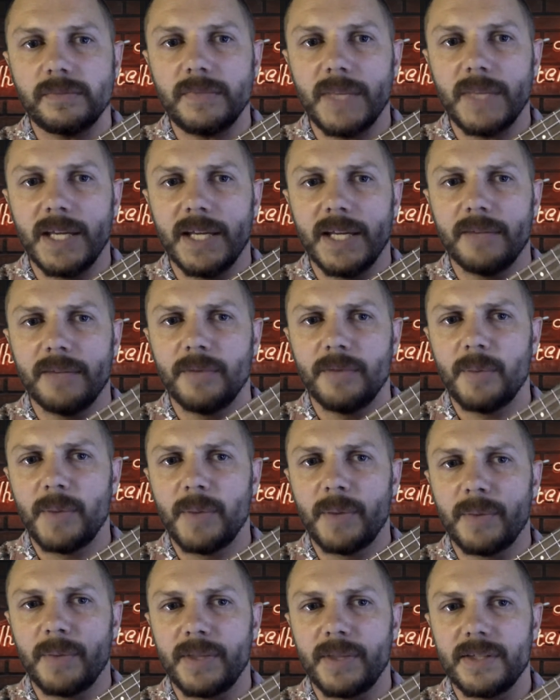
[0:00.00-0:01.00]
and
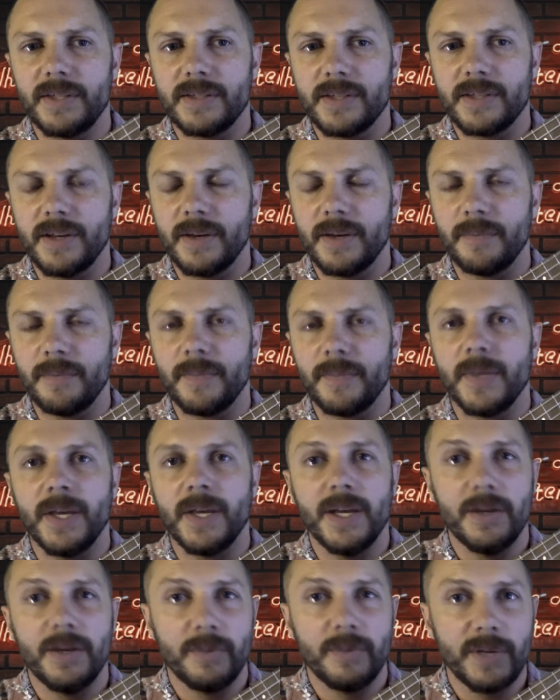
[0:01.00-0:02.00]
remember, this time
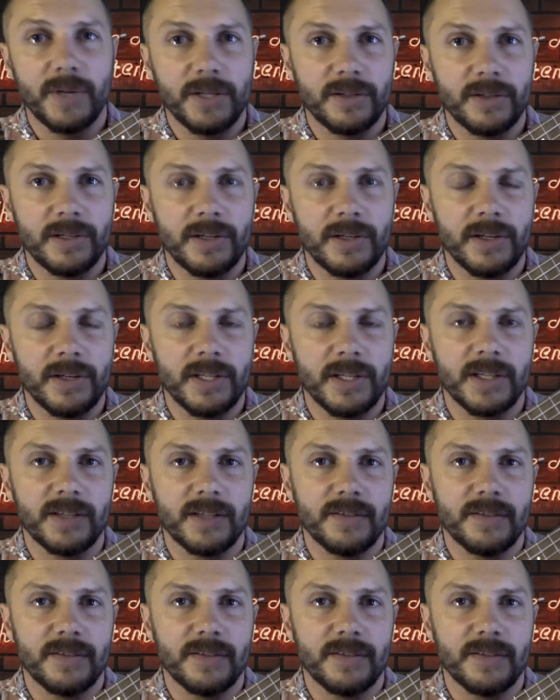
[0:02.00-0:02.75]
when you're learning,